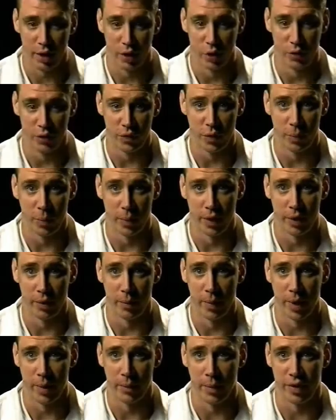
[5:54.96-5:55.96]
I do feel
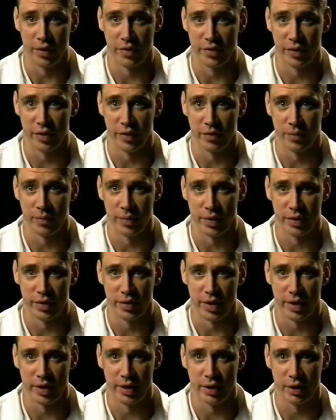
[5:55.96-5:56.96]
better about myself
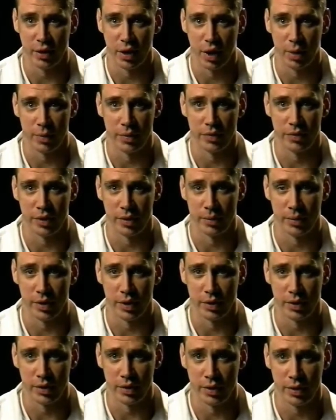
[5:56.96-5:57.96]
because I did accomplish
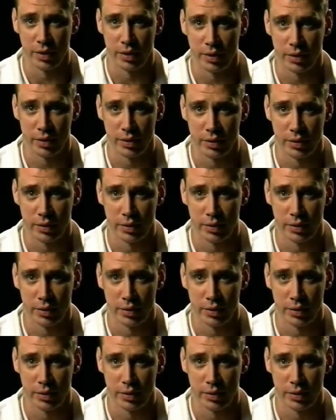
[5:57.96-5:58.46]
something good.